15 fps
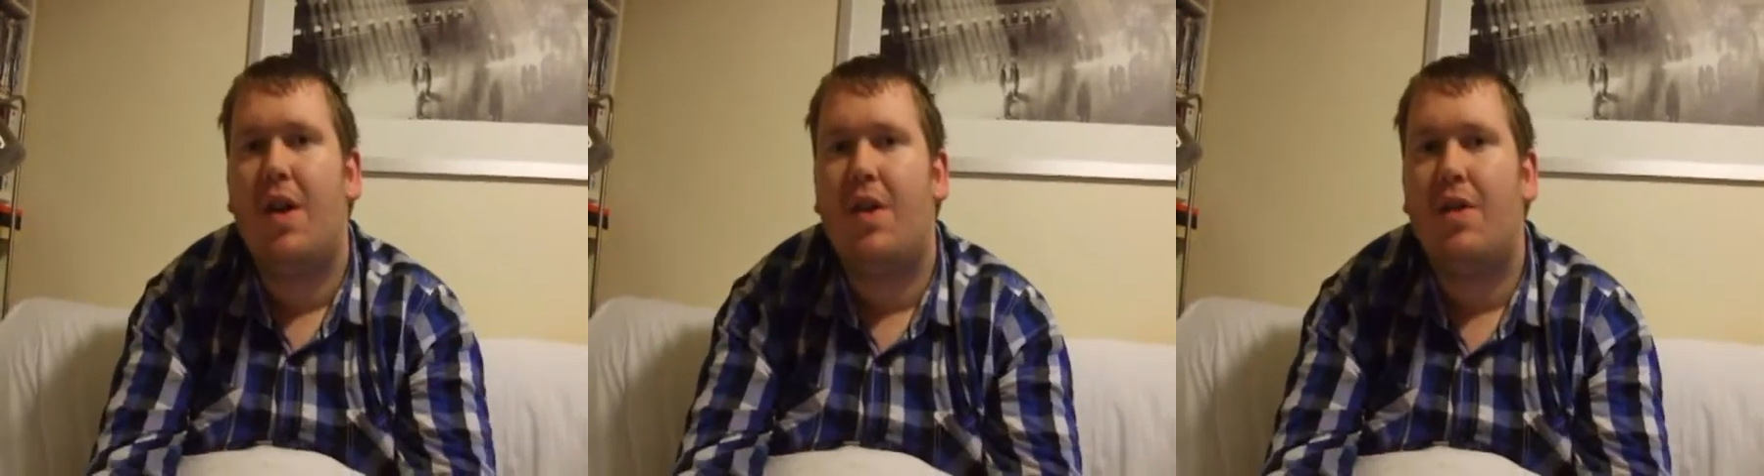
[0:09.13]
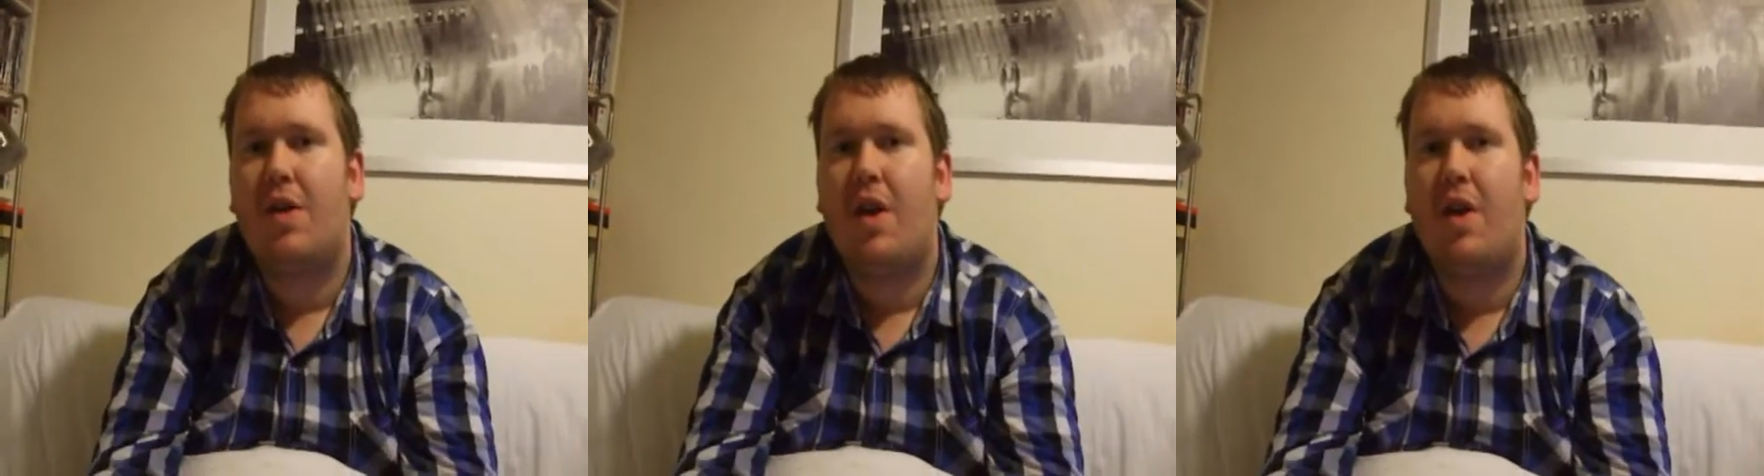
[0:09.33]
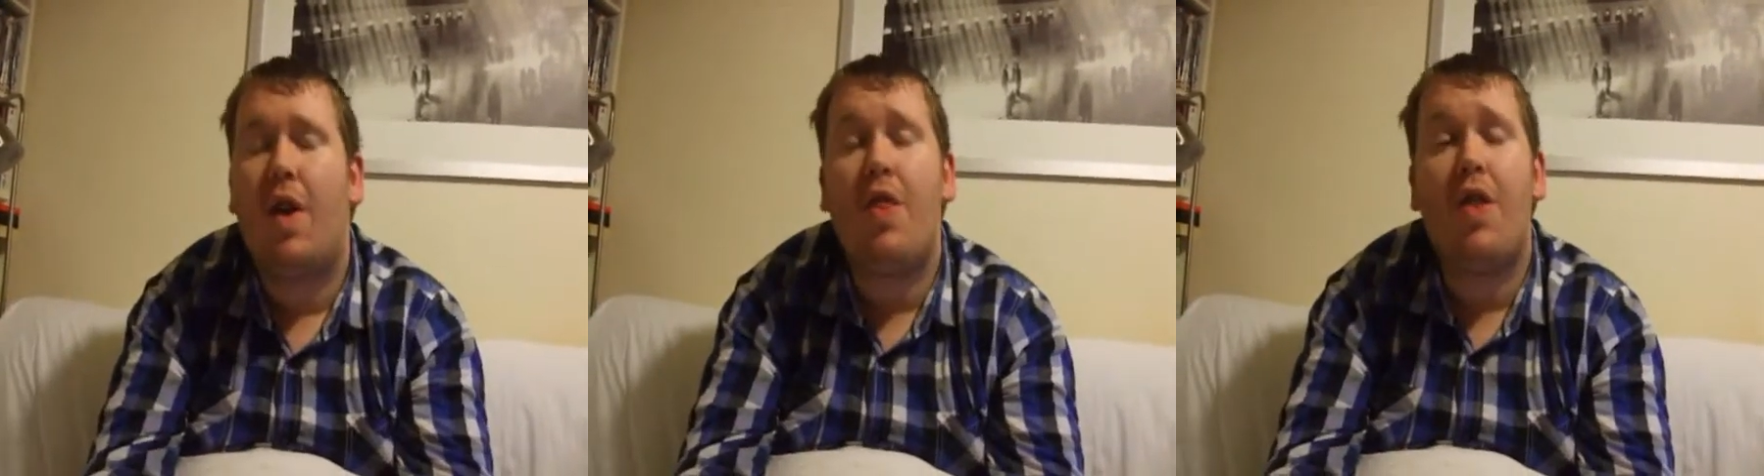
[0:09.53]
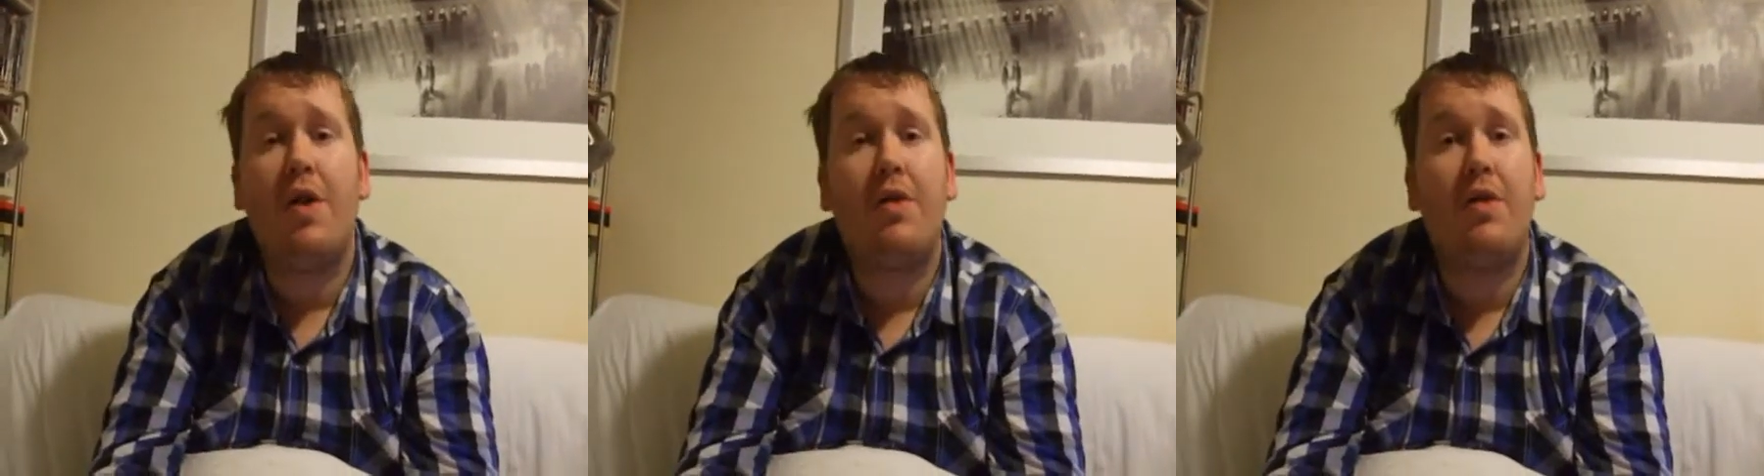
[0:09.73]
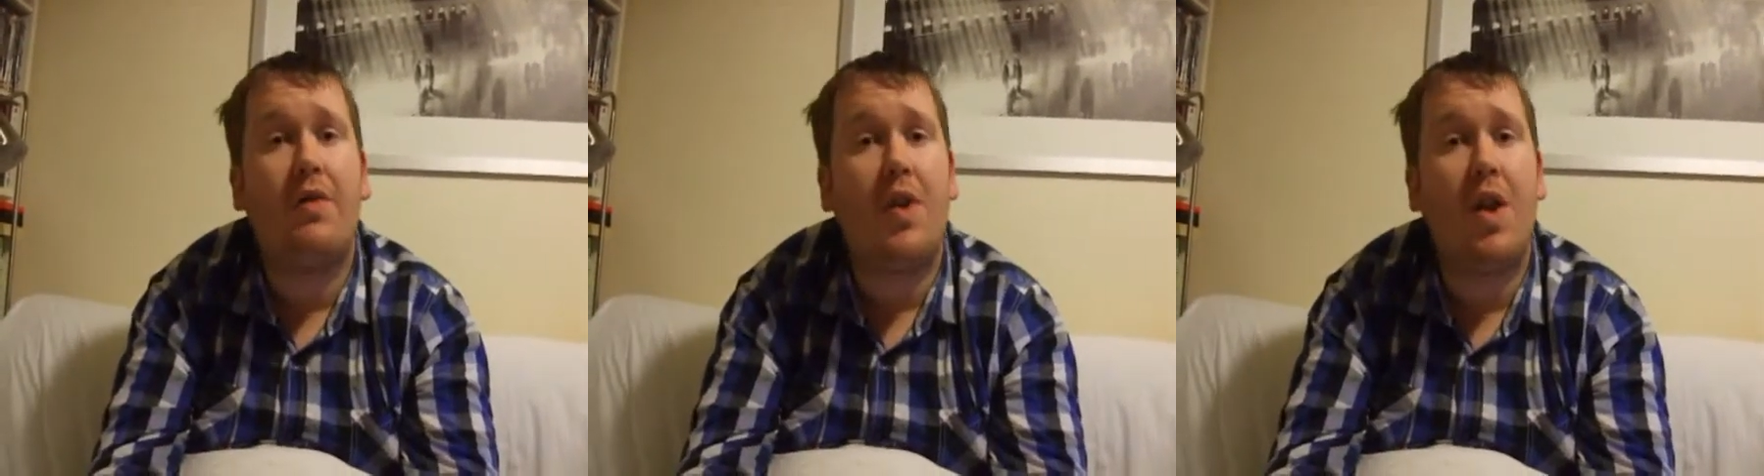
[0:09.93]
So
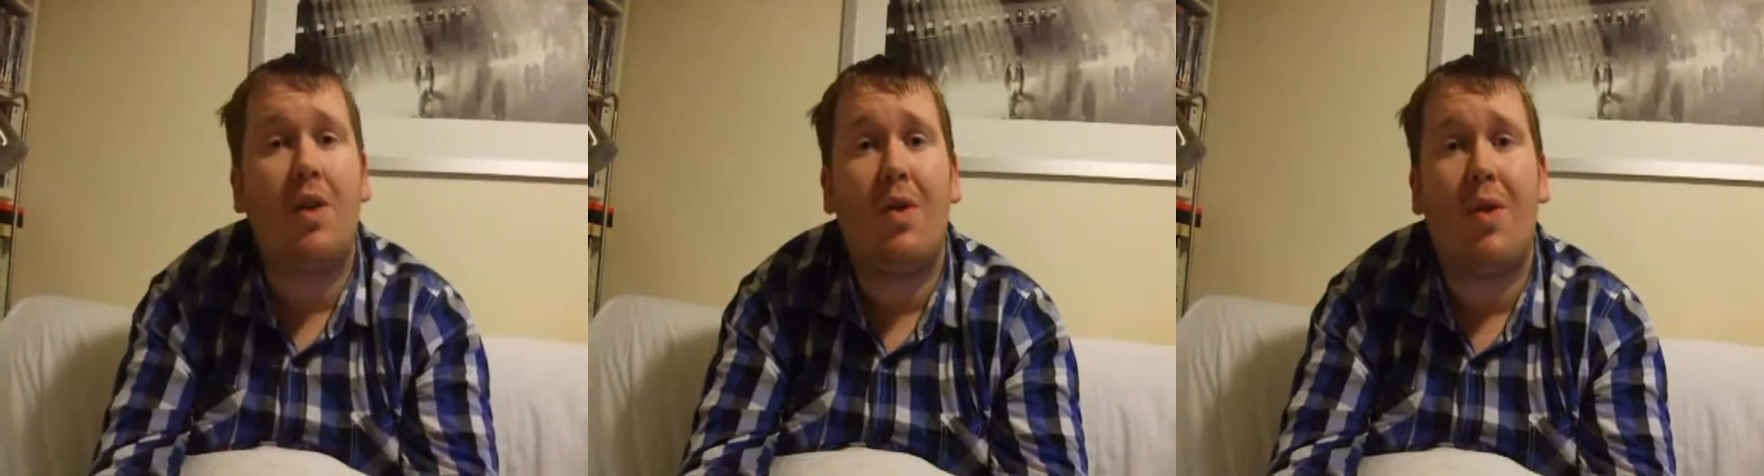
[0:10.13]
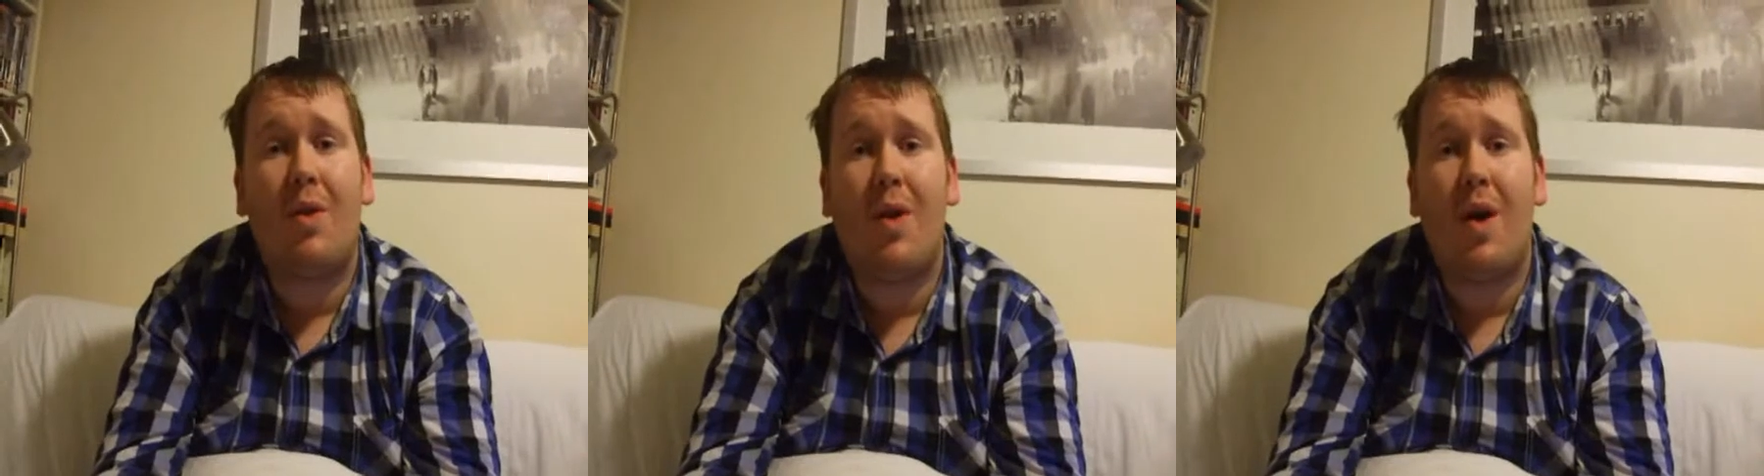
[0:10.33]
those of you who